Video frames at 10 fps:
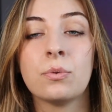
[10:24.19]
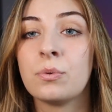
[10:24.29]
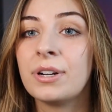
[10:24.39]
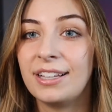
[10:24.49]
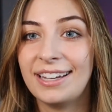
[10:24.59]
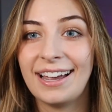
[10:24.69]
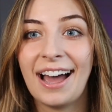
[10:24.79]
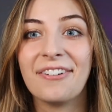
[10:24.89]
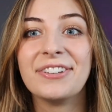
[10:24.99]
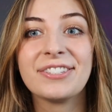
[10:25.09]
really
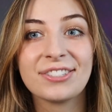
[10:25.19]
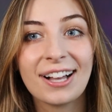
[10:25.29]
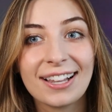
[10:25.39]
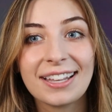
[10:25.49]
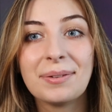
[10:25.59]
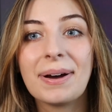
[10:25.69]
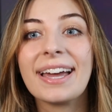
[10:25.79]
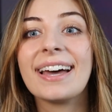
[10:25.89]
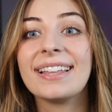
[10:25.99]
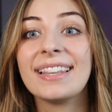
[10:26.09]
have it solid in
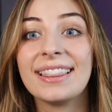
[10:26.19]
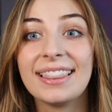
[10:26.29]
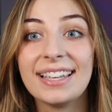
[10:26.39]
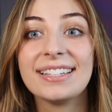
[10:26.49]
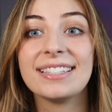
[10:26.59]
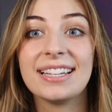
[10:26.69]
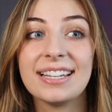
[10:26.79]
my head that this